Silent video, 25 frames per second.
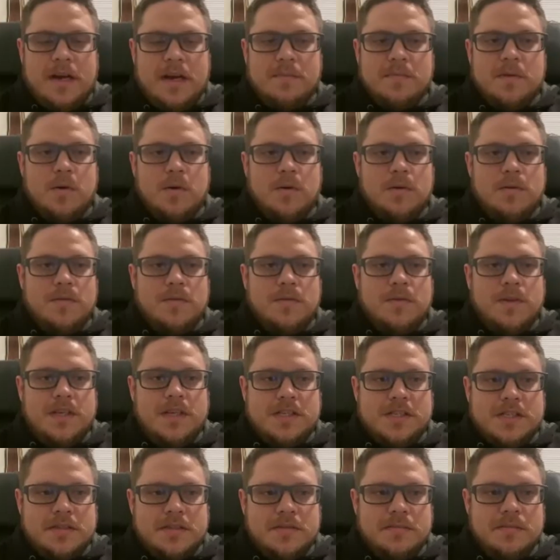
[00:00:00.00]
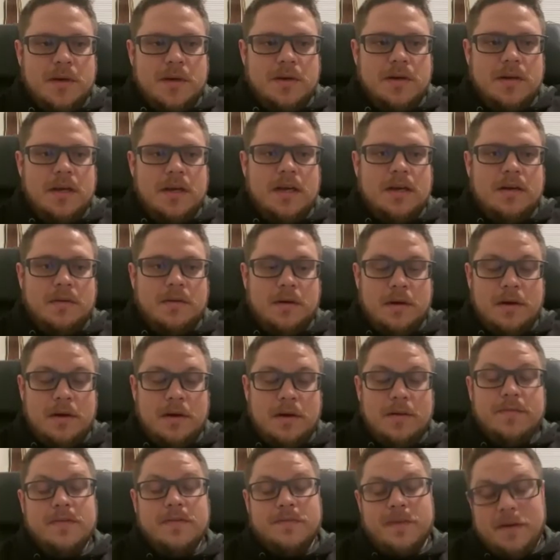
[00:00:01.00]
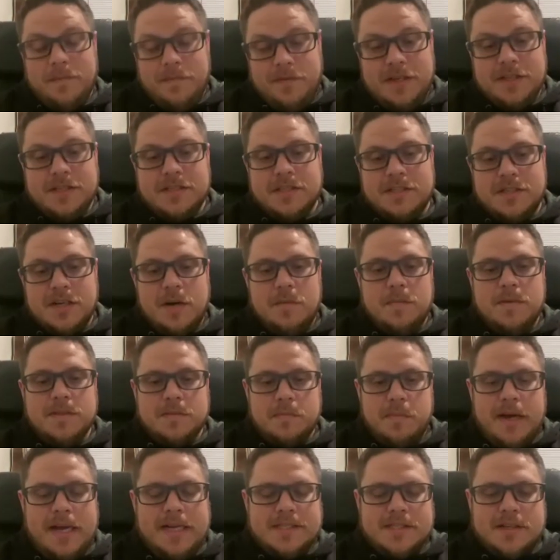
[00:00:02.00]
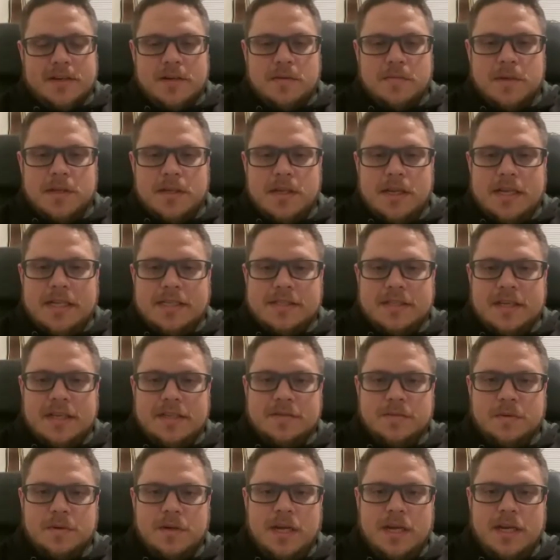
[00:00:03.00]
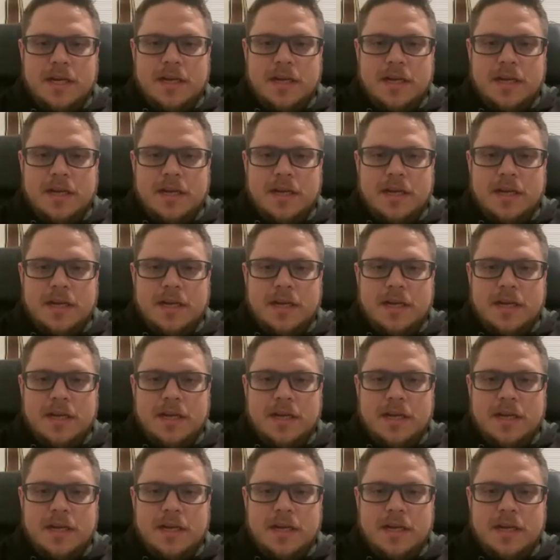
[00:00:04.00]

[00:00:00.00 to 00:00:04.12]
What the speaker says: I'm going fishing, well, if I'm fishing a tournament, it's a bass tournament. That's what I